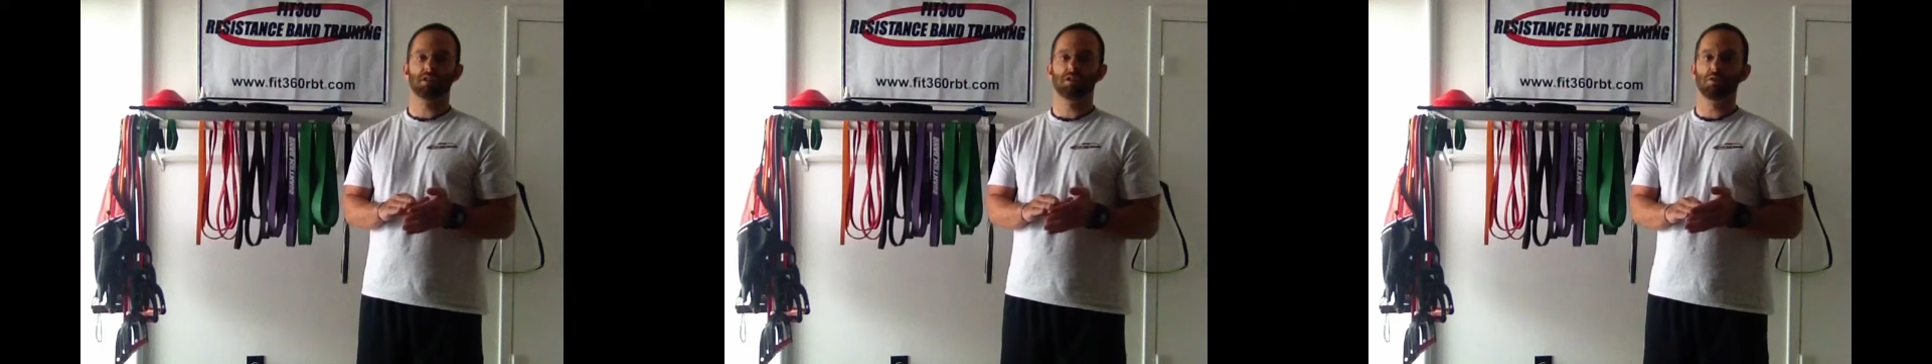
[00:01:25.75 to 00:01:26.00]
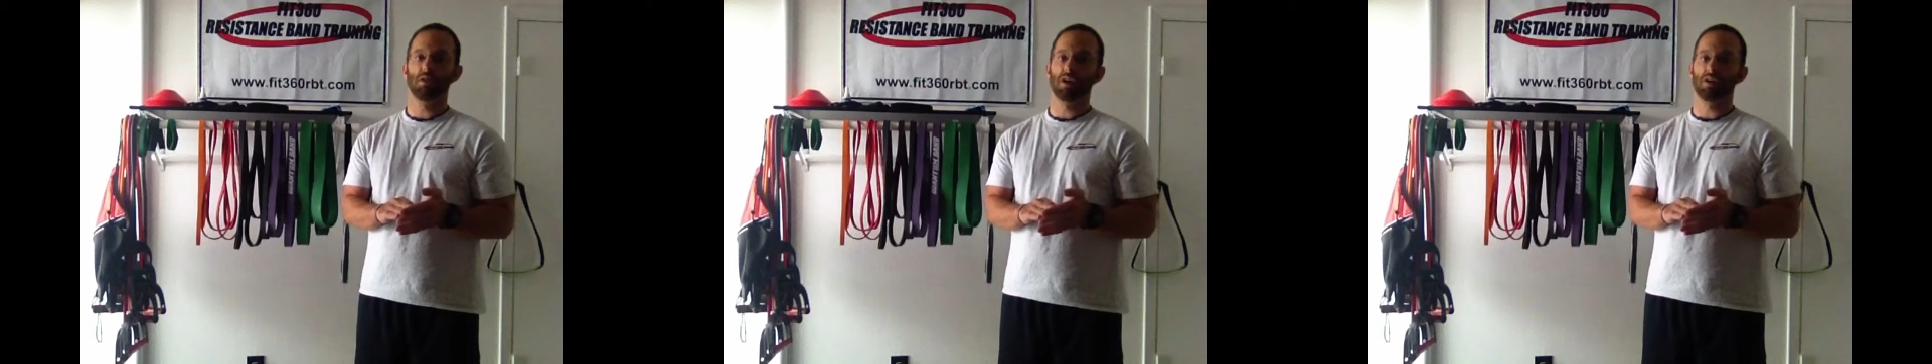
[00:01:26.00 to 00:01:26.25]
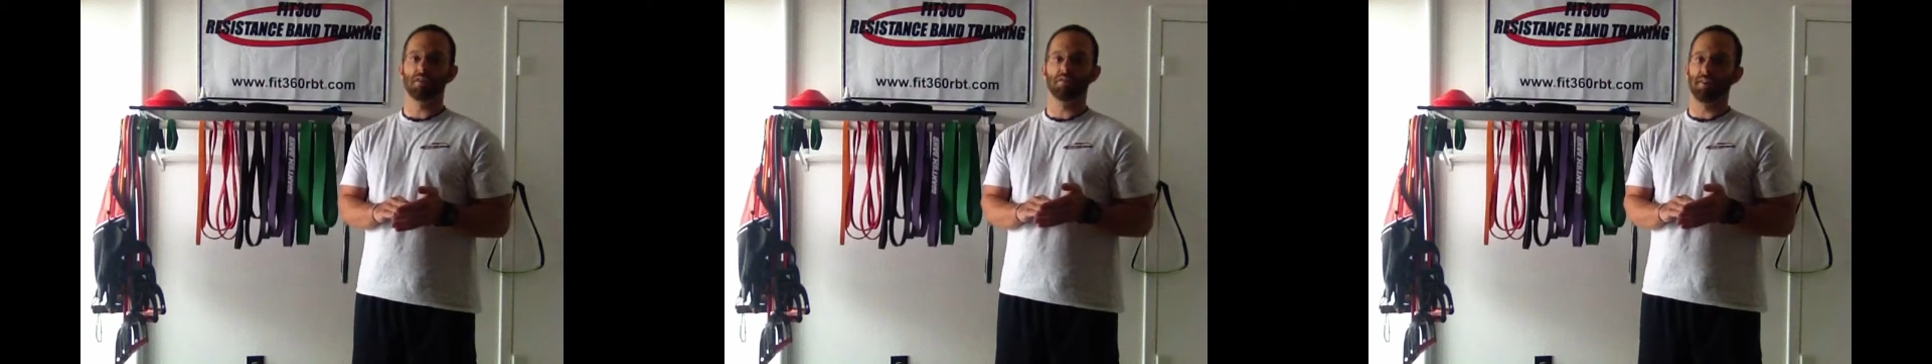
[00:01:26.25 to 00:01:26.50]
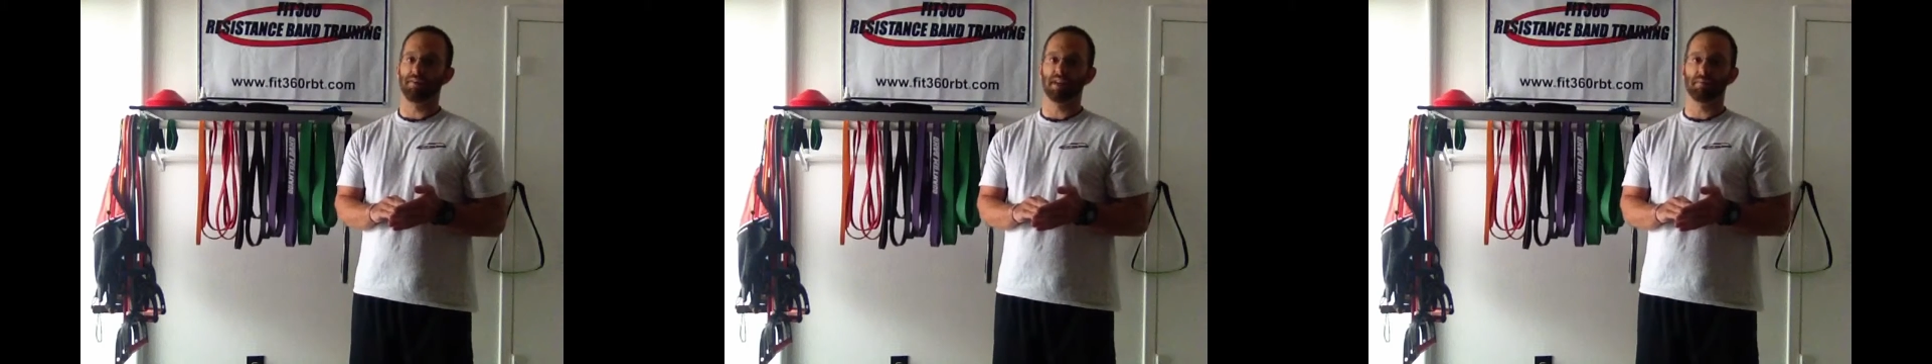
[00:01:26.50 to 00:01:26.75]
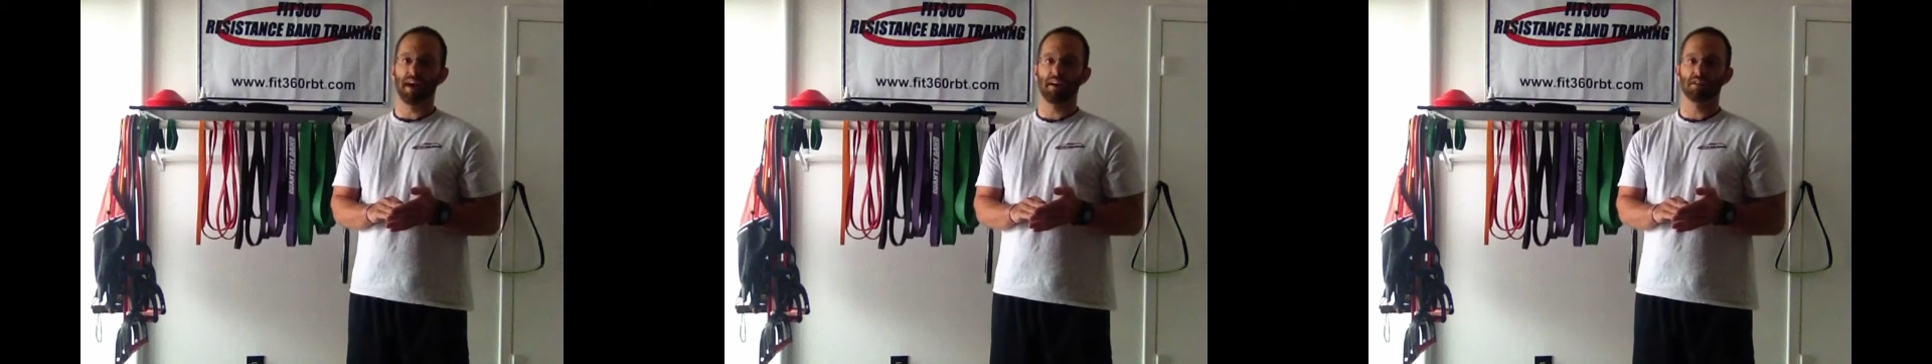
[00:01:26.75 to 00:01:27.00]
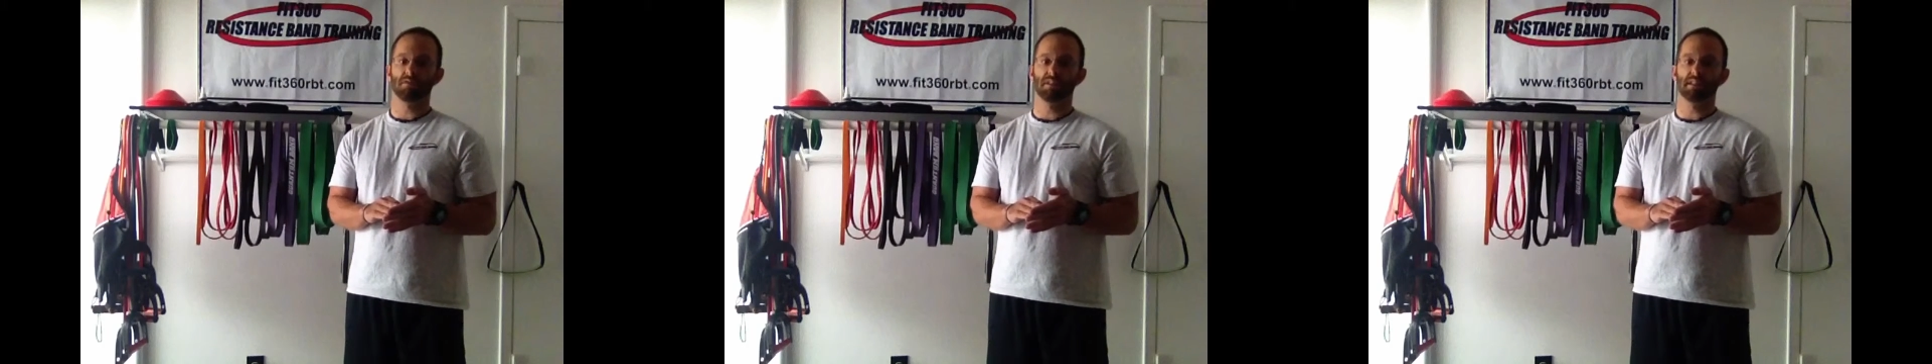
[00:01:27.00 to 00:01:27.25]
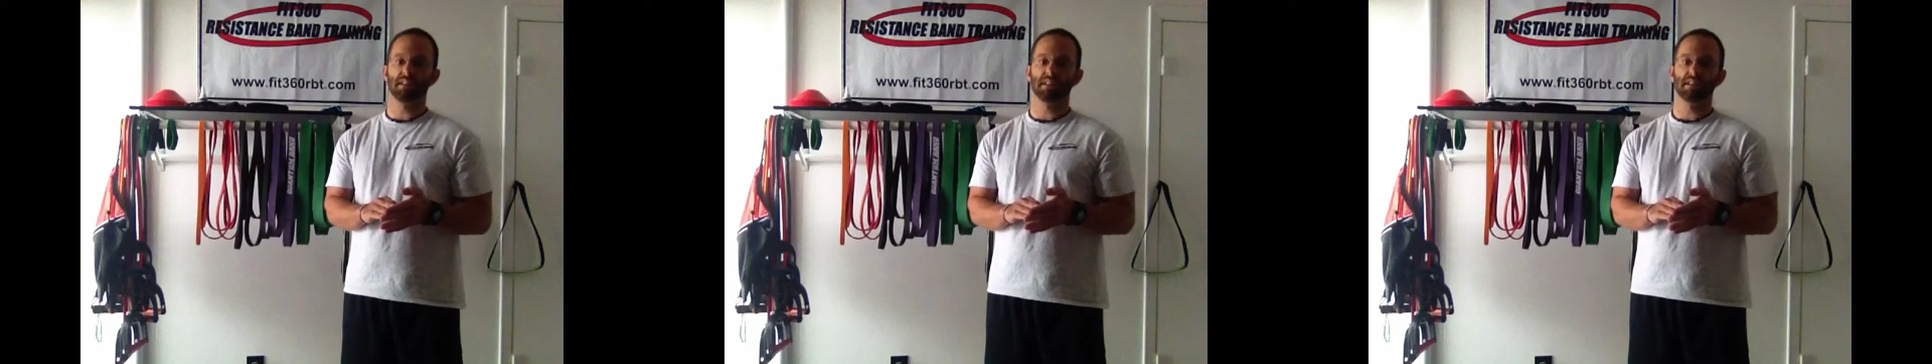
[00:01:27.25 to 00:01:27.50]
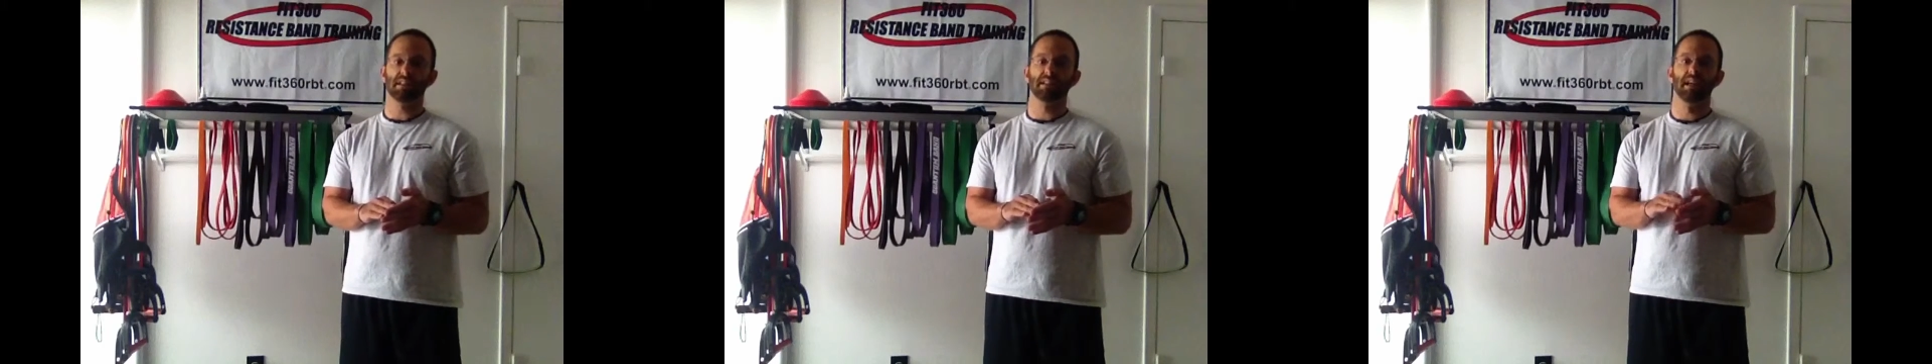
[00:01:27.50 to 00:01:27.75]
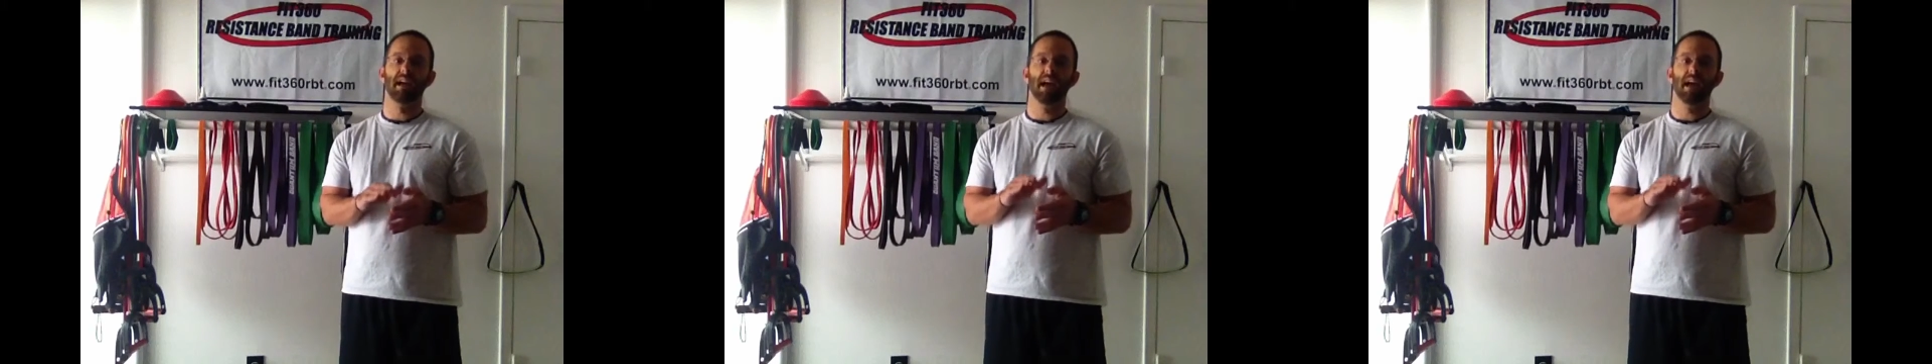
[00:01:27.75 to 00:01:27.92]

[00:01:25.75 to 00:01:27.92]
250 pounds of resistance,